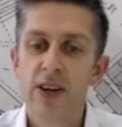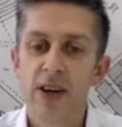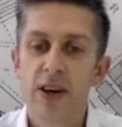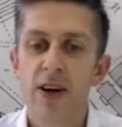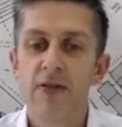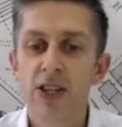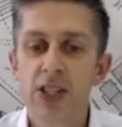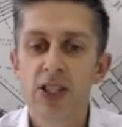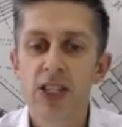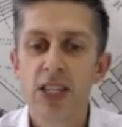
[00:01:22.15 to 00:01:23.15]

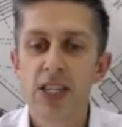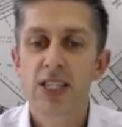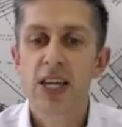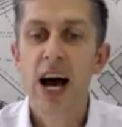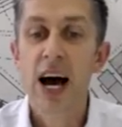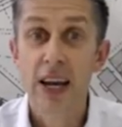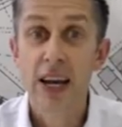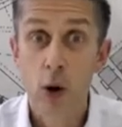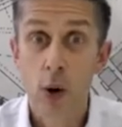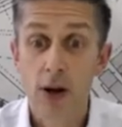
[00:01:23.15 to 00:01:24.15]
efficiencies, higher
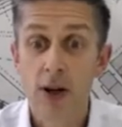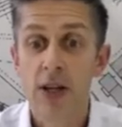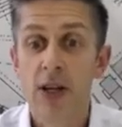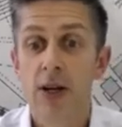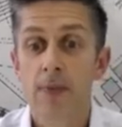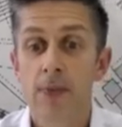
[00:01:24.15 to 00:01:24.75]
quality,